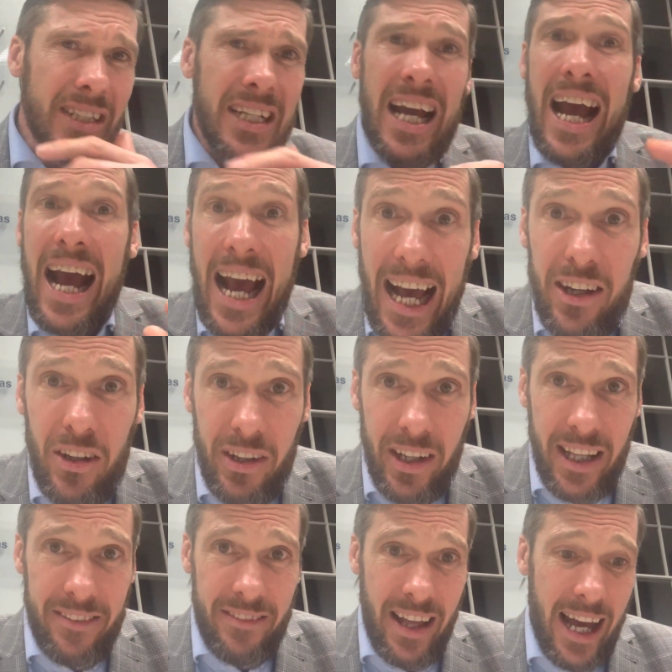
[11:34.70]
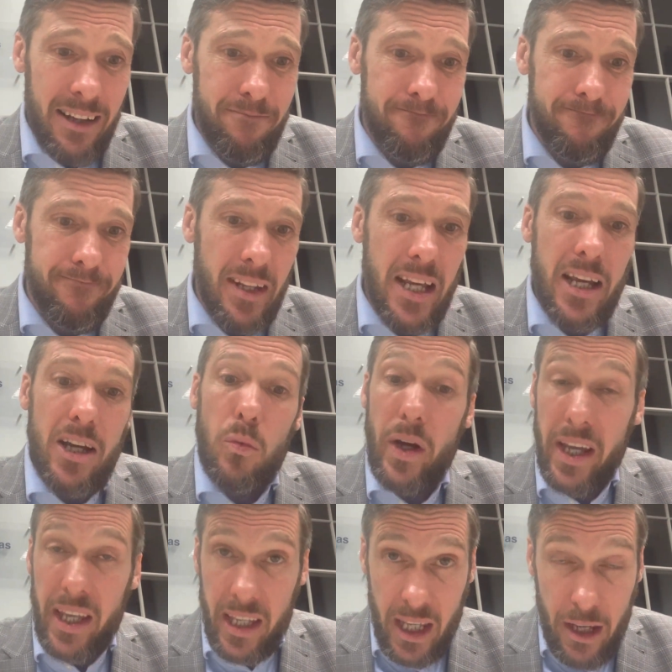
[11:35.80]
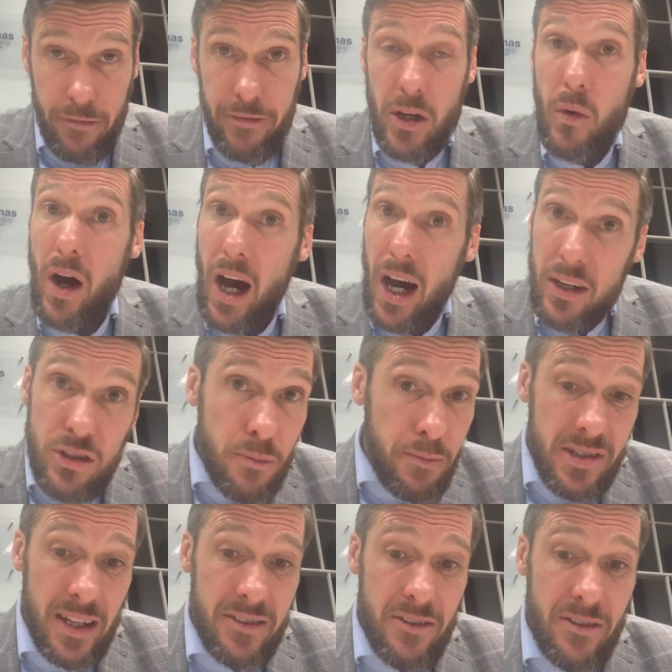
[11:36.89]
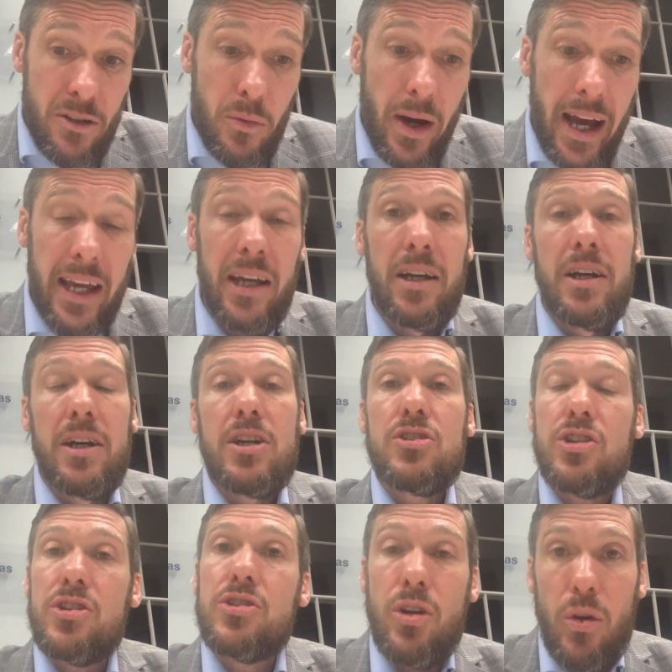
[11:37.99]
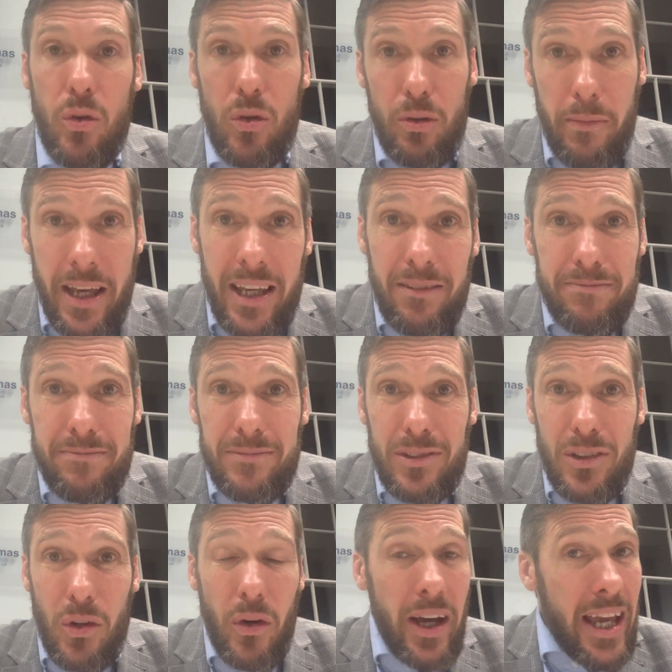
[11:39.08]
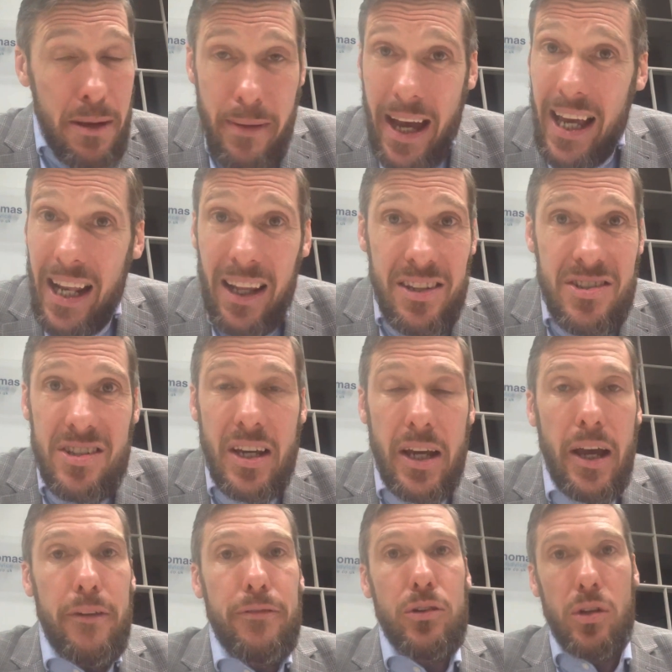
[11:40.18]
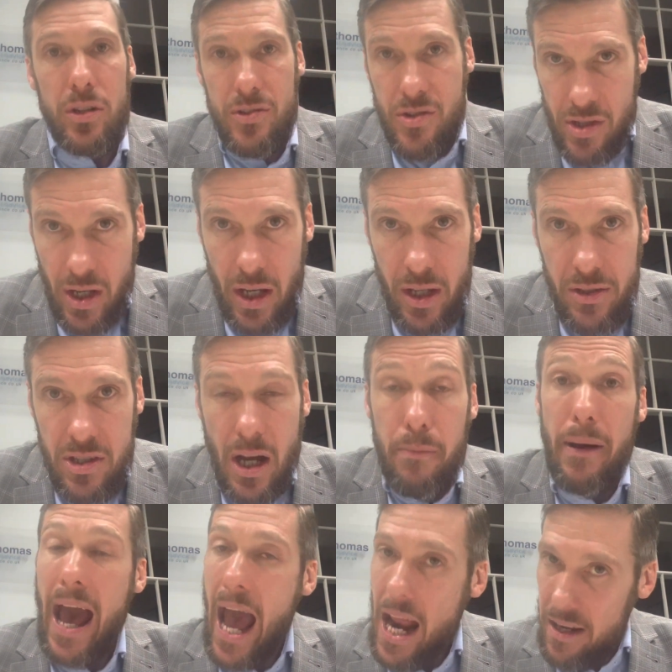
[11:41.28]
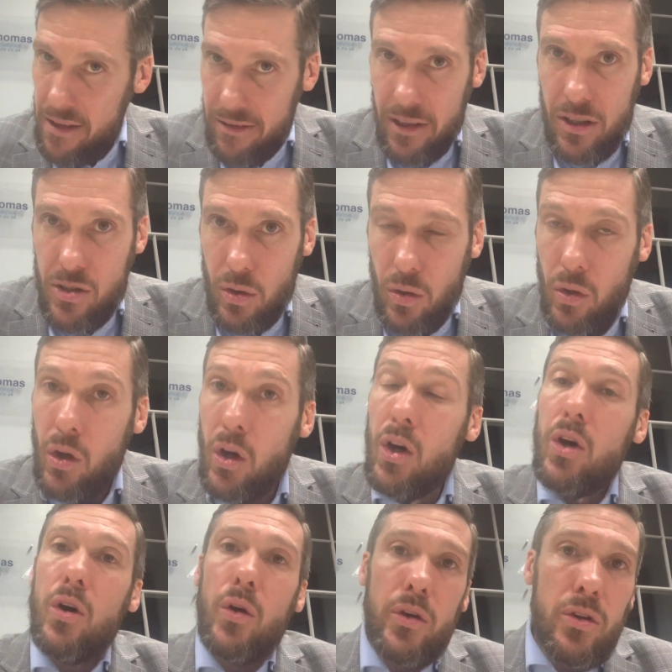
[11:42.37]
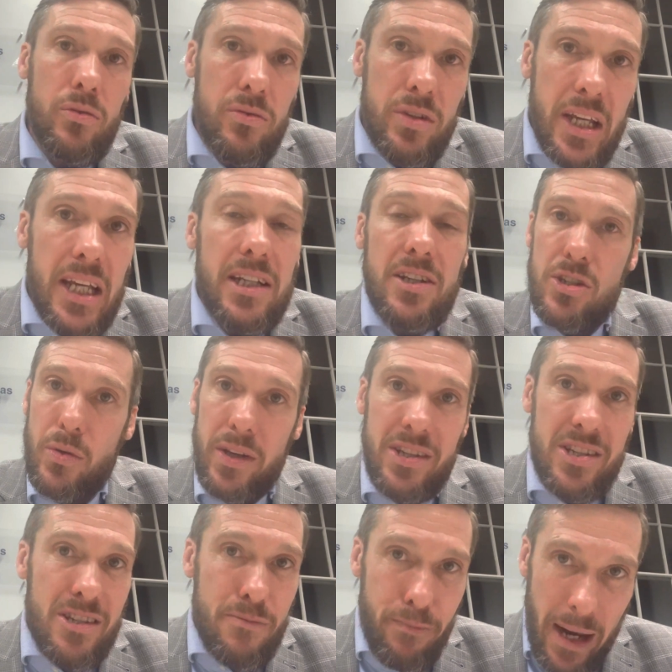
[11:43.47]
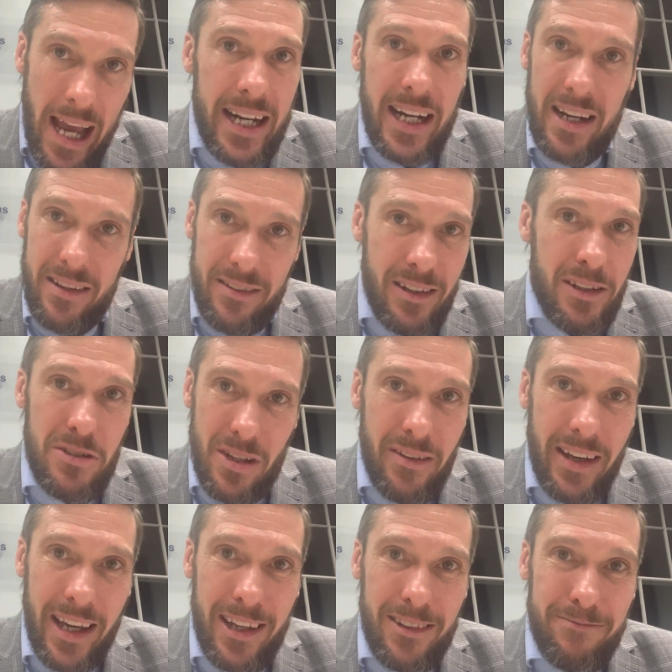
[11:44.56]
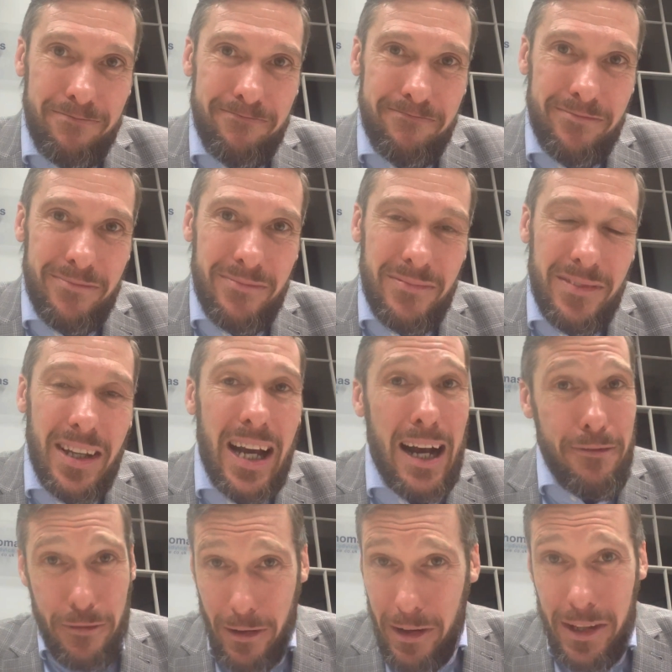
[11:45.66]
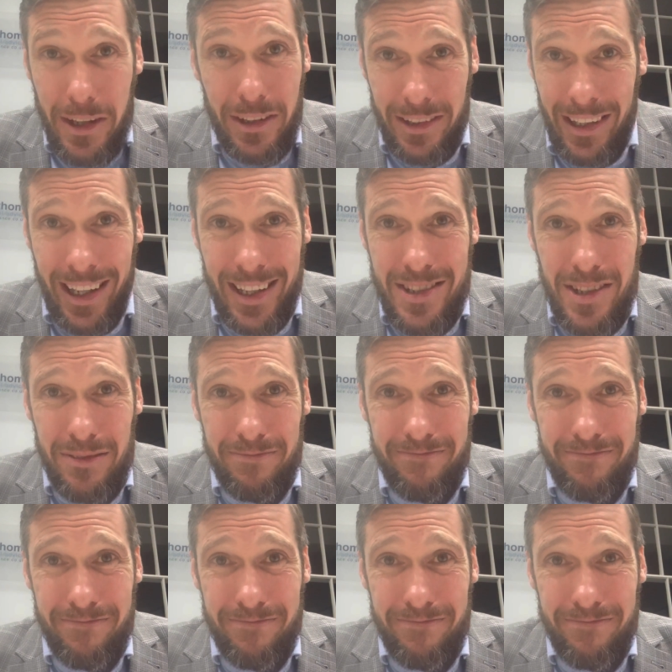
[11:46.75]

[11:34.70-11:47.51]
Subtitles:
Hang on in there. We're here for you 100% of the way. Just call me or email us if you're concerned about anything at all or you need us to explain anything to you. Have a very good night.